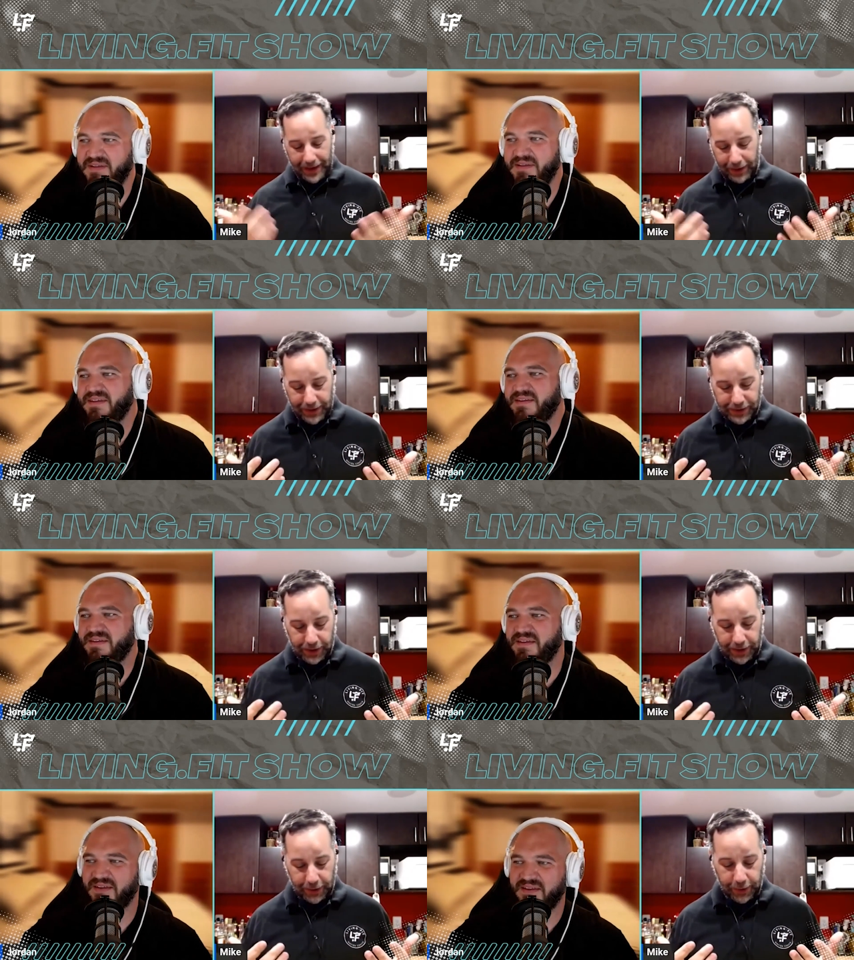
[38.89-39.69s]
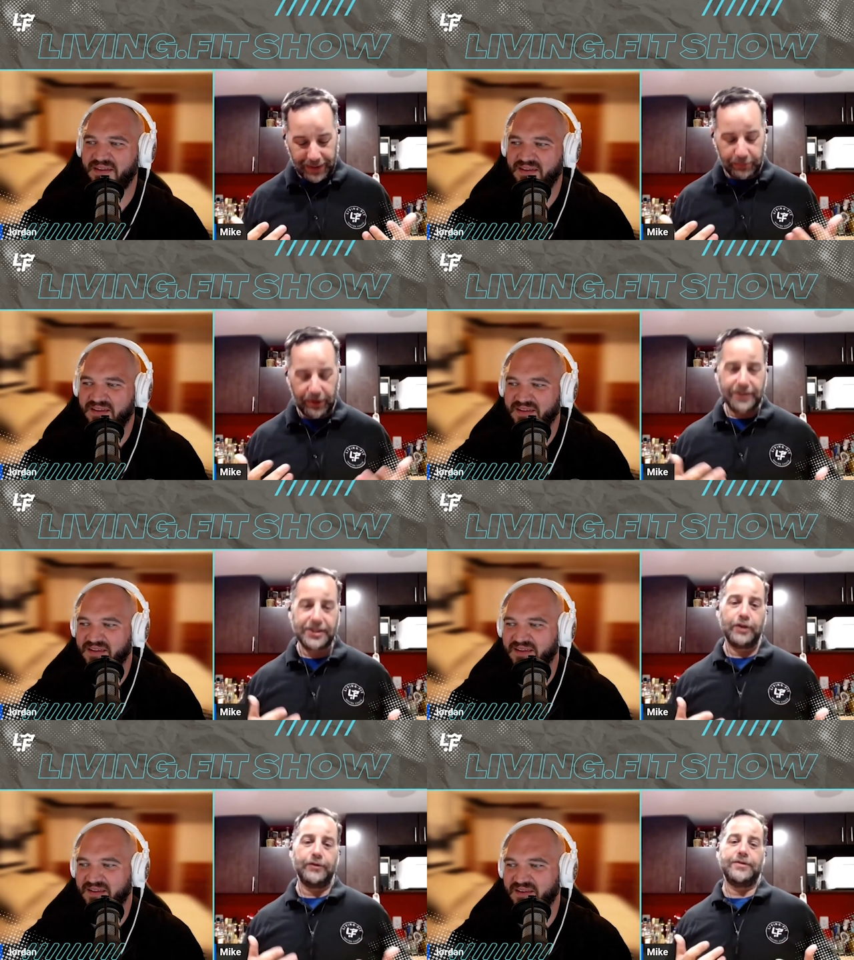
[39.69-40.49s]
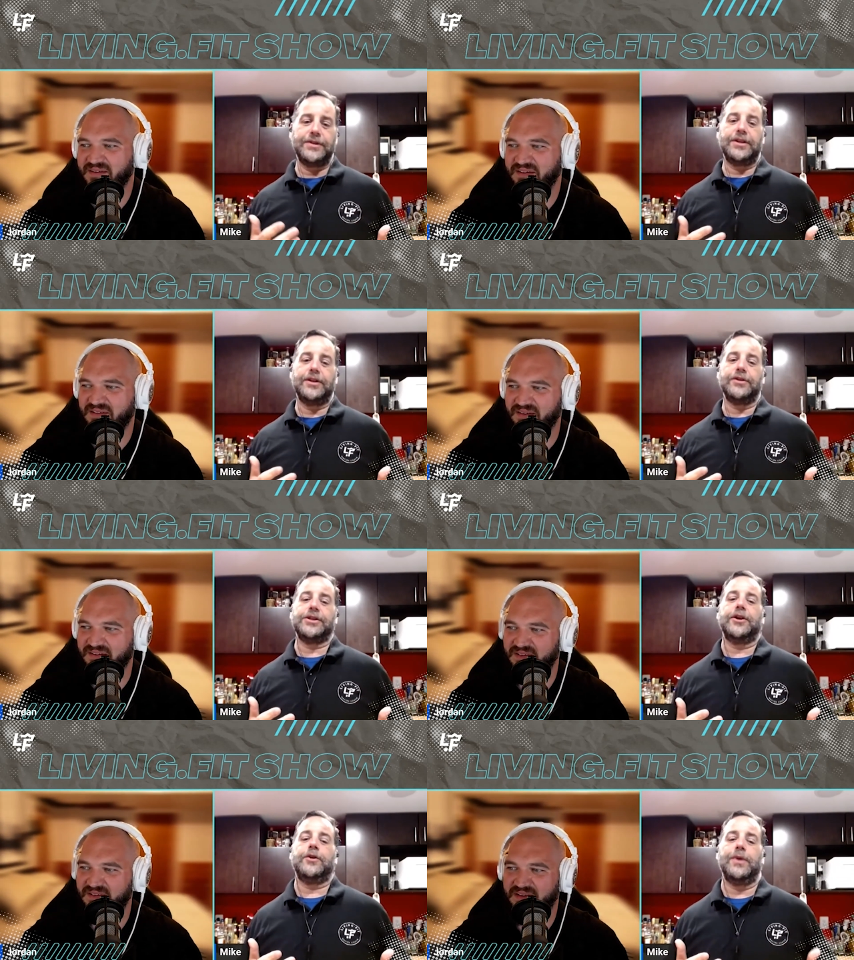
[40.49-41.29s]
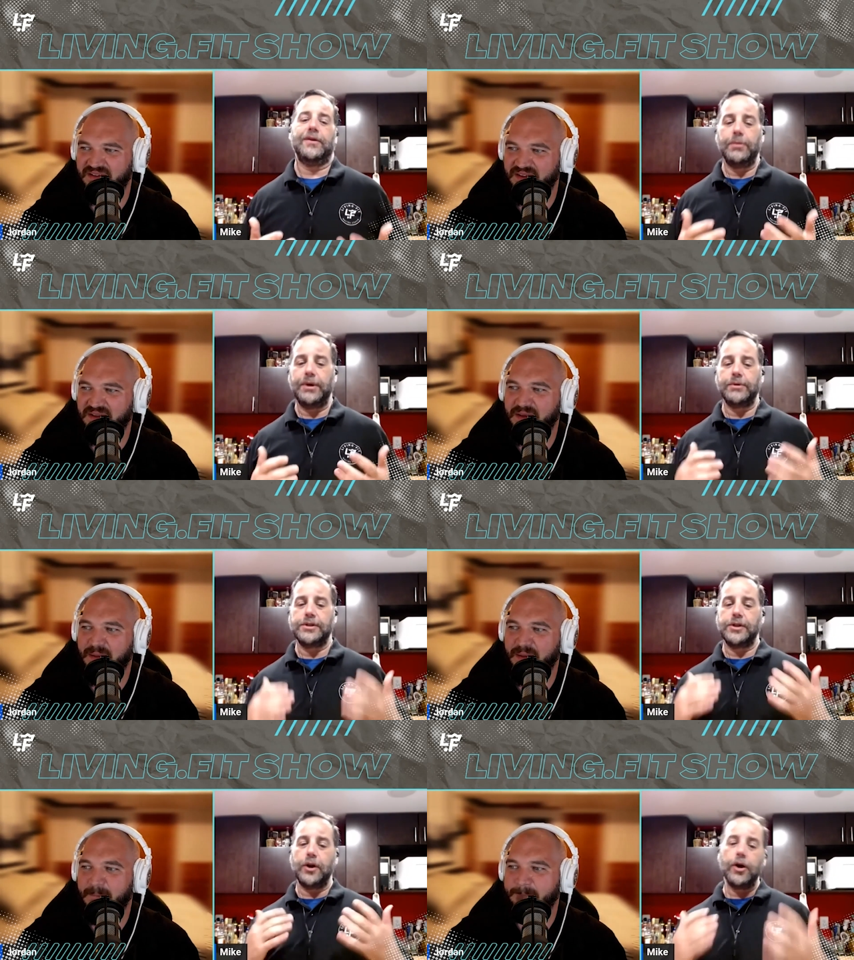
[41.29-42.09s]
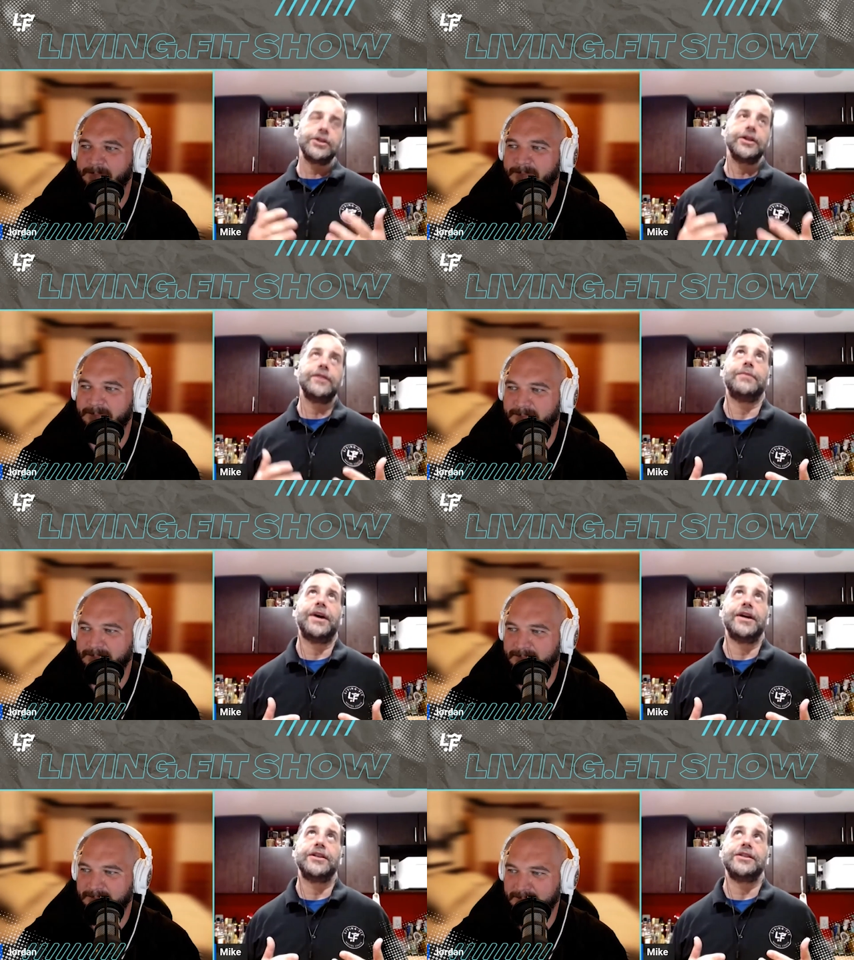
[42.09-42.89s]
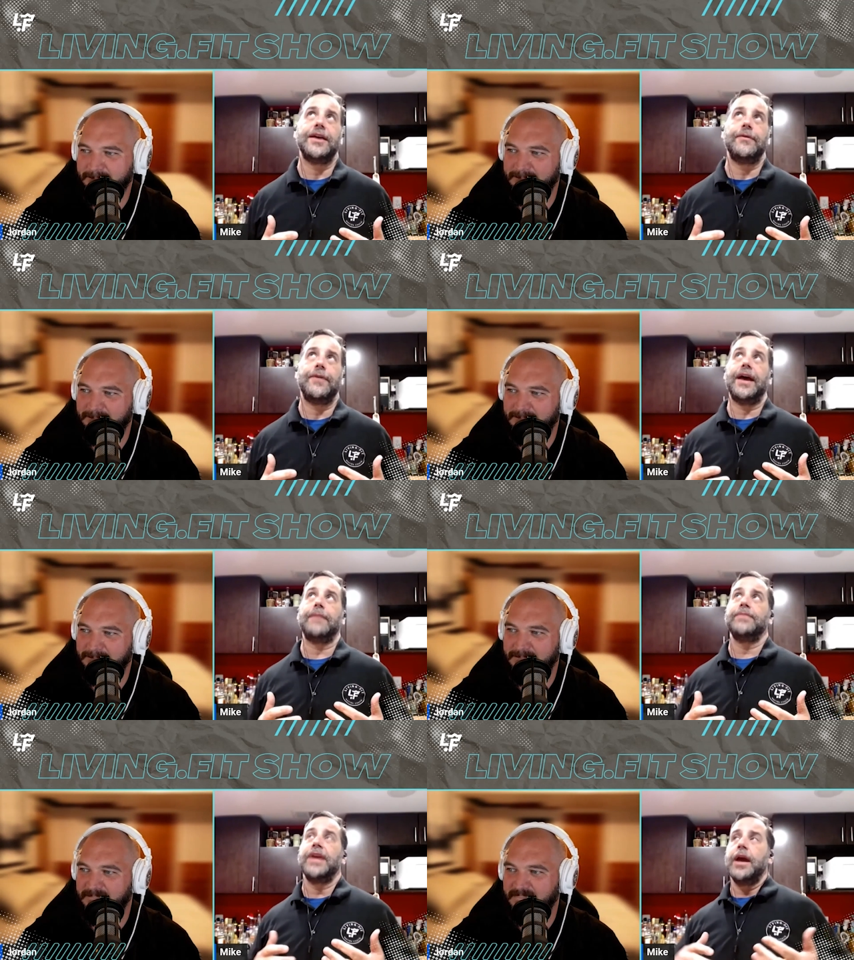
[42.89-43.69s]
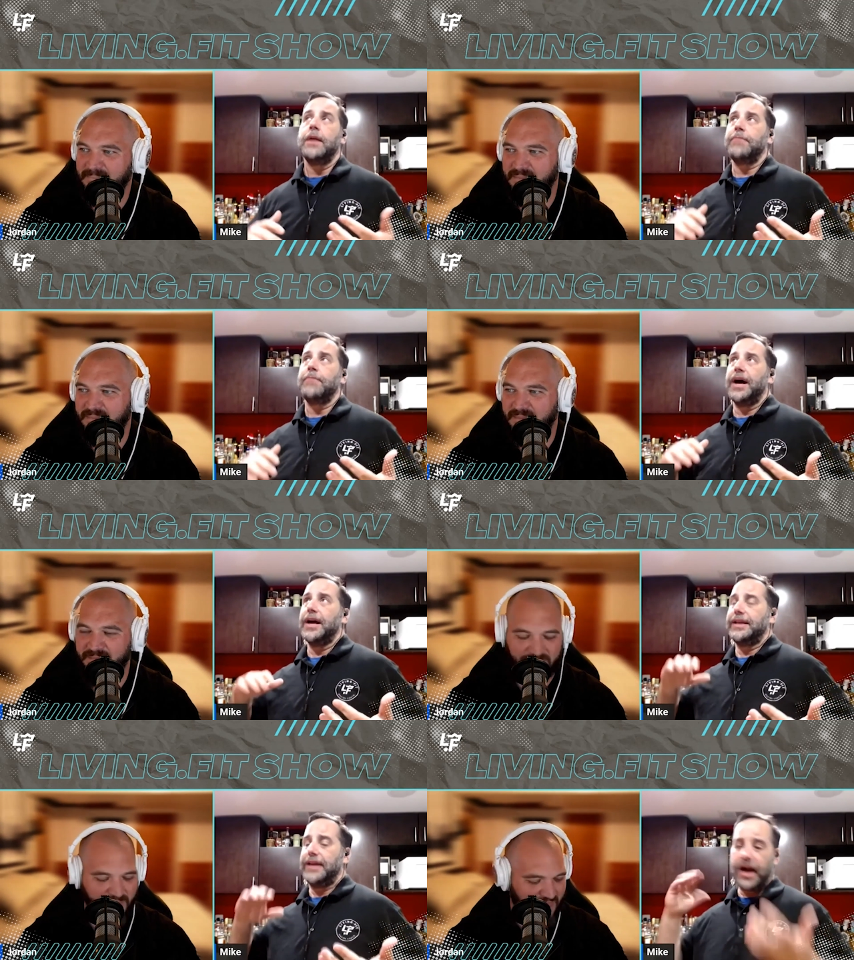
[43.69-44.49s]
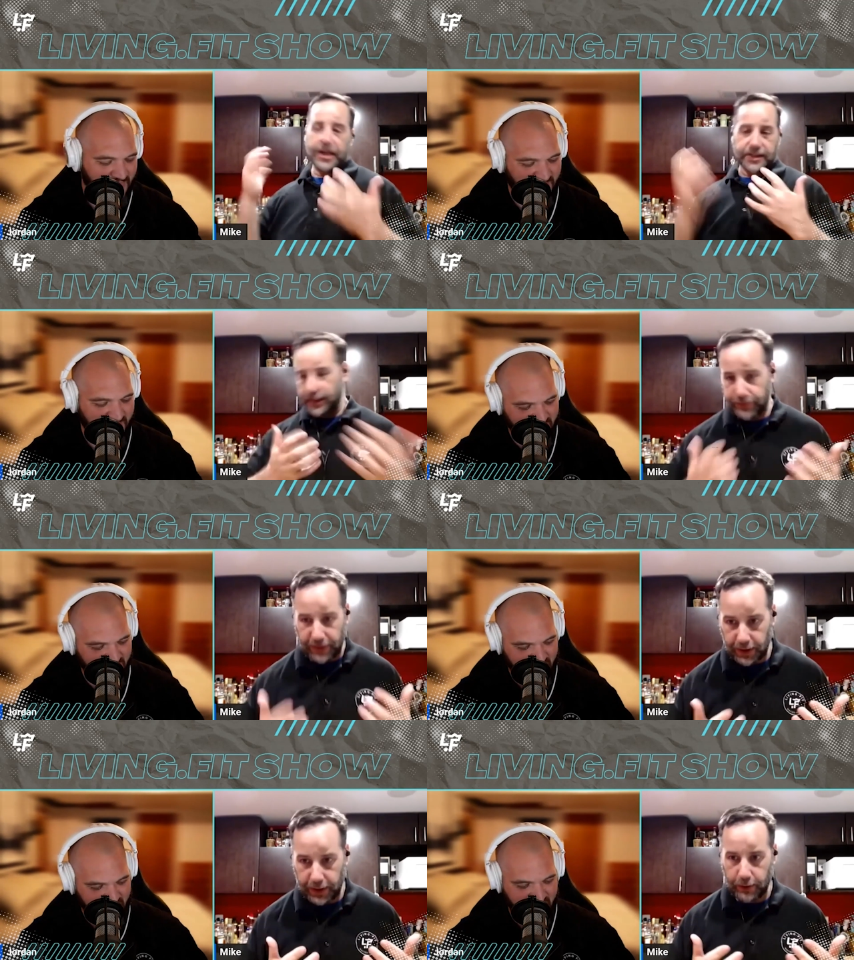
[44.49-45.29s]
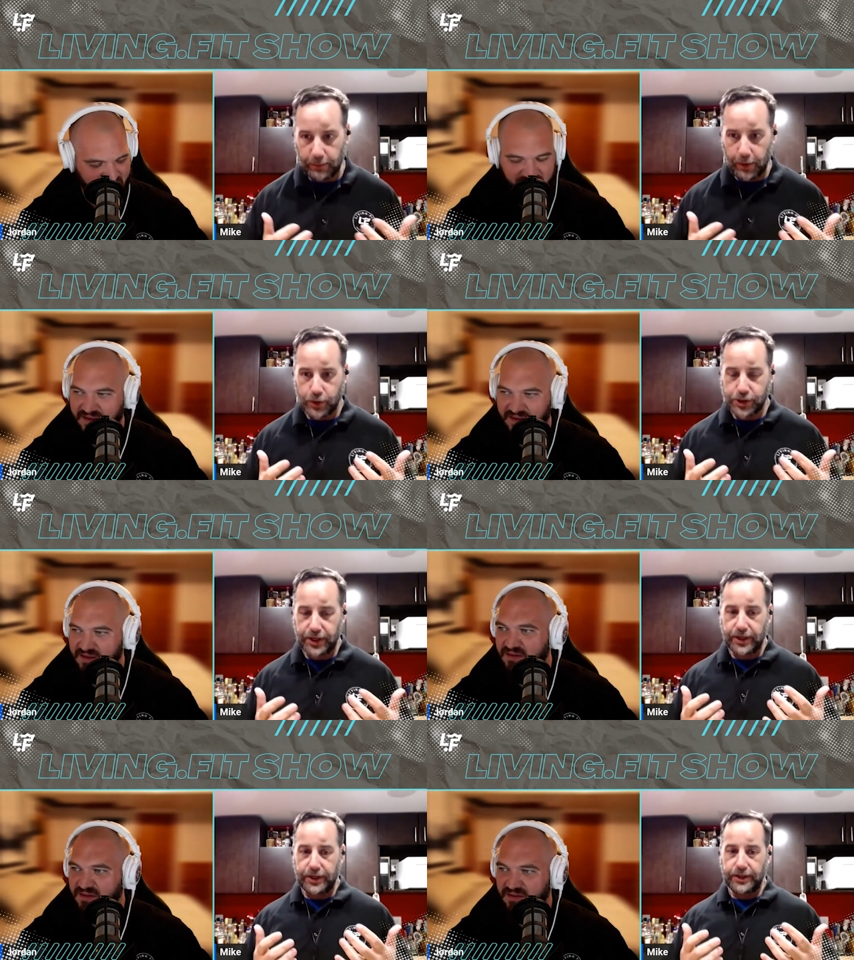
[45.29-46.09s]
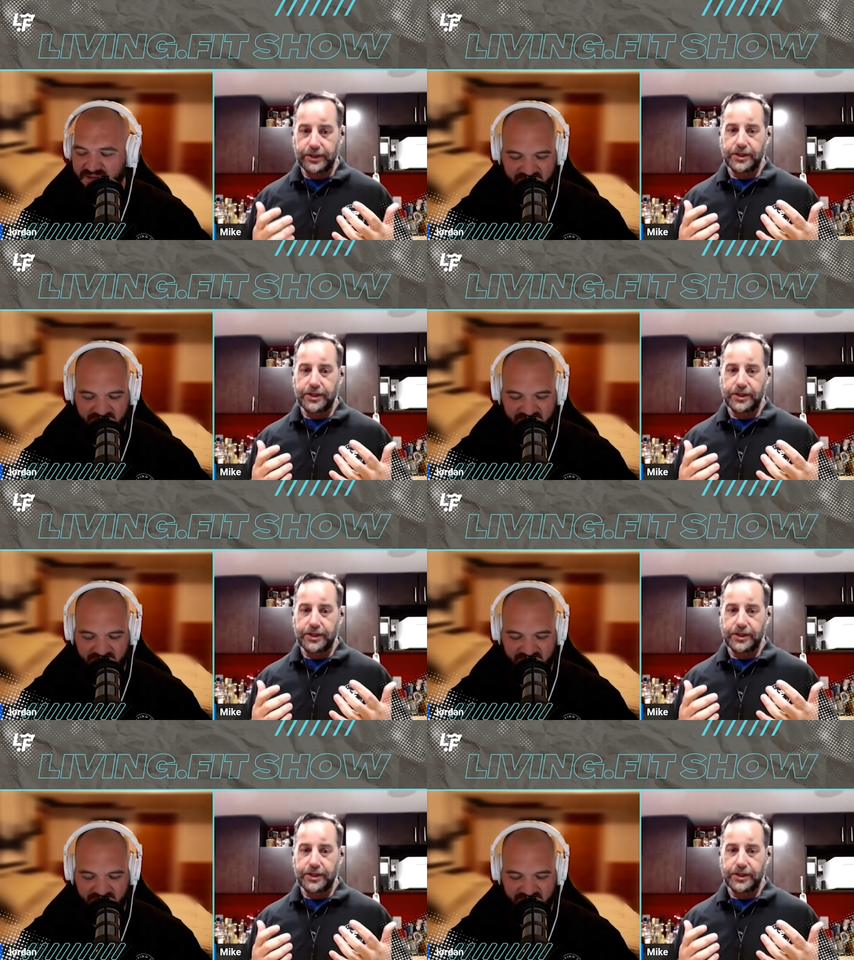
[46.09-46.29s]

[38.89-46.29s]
Speaker 1: I started hearing about it probably 10 or 15 years ago, where everybody was largely of the mindset that by constantly varying your motions,